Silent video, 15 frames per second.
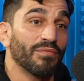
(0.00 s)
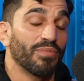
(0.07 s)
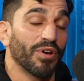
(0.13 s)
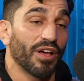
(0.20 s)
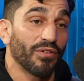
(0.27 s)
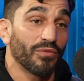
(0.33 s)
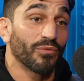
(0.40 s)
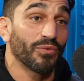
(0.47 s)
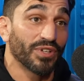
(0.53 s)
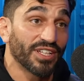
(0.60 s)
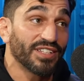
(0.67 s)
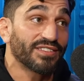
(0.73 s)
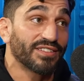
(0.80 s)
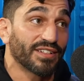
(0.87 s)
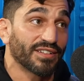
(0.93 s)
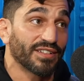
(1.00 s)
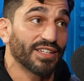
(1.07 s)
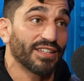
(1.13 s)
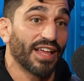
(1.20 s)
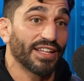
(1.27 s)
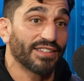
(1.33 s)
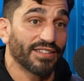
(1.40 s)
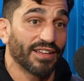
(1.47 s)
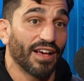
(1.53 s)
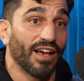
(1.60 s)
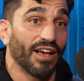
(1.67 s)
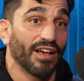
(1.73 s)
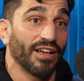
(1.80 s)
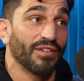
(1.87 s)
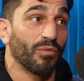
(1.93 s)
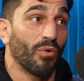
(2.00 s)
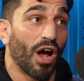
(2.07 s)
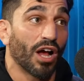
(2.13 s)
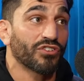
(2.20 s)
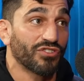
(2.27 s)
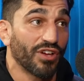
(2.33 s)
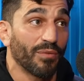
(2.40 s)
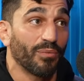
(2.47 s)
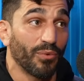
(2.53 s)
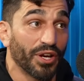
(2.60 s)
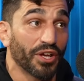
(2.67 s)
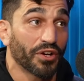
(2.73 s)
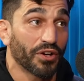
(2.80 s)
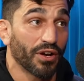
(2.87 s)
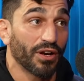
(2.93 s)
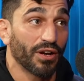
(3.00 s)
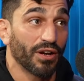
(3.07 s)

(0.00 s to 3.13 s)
but realistically, that's a washed up Whitaker.